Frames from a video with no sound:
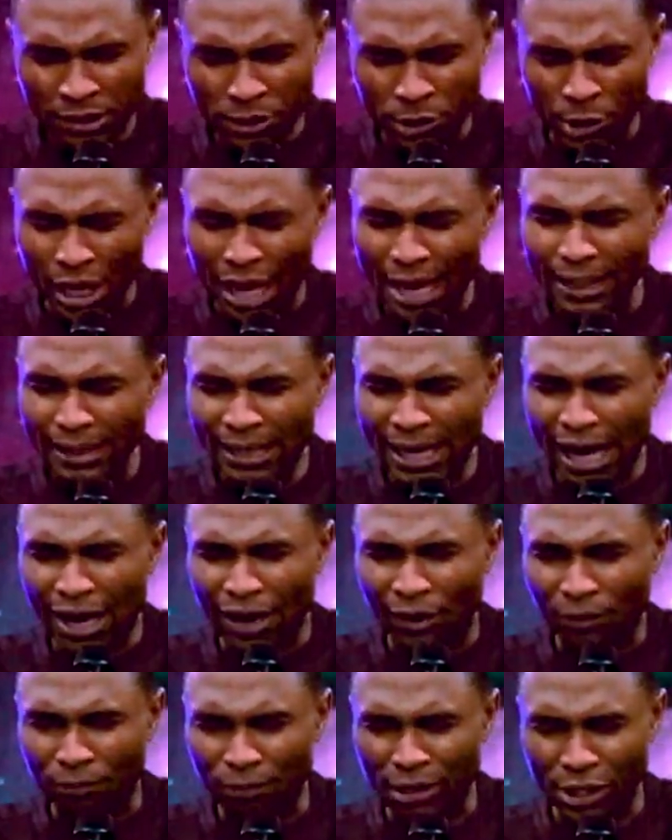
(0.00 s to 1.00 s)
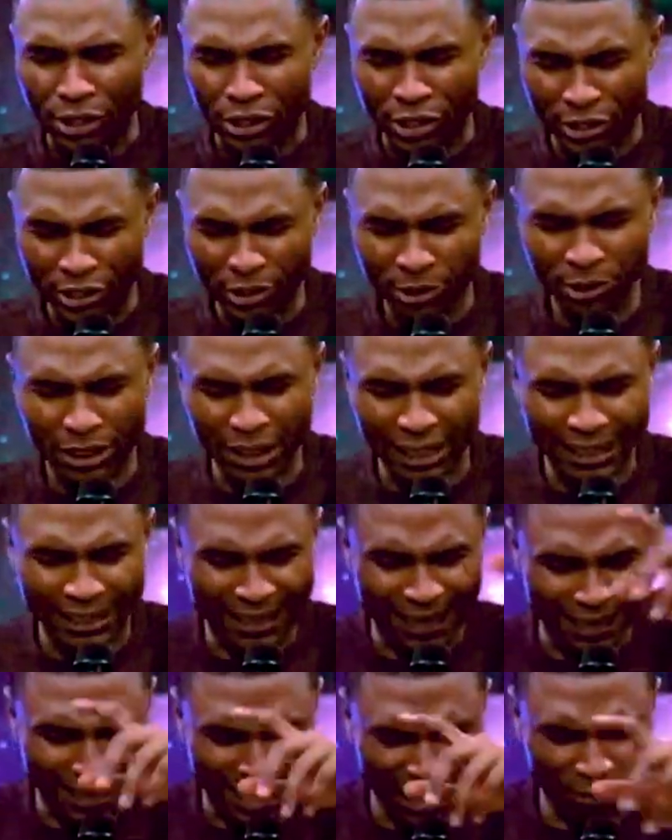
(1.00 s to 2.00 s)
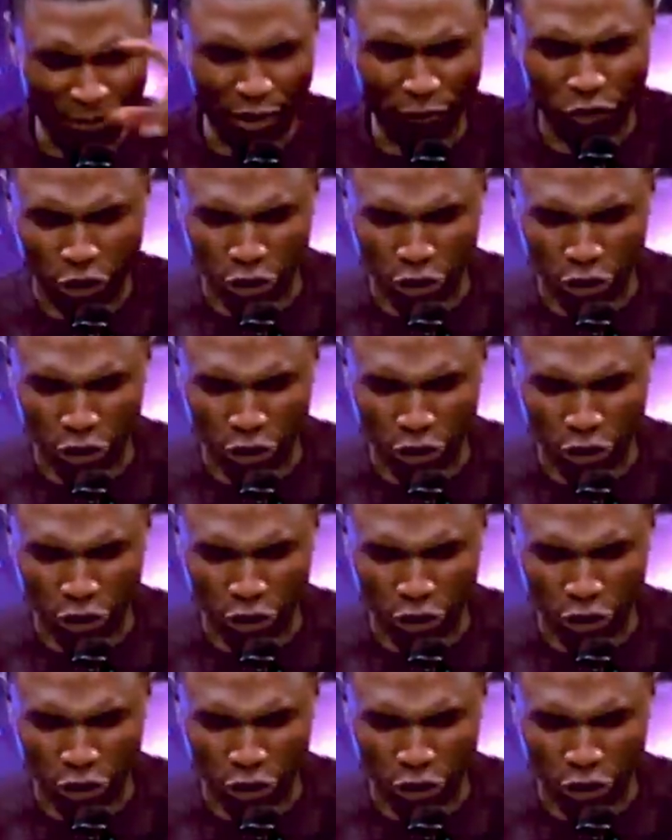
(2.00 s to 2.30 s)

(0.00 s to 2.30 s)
right now, be healed in the name of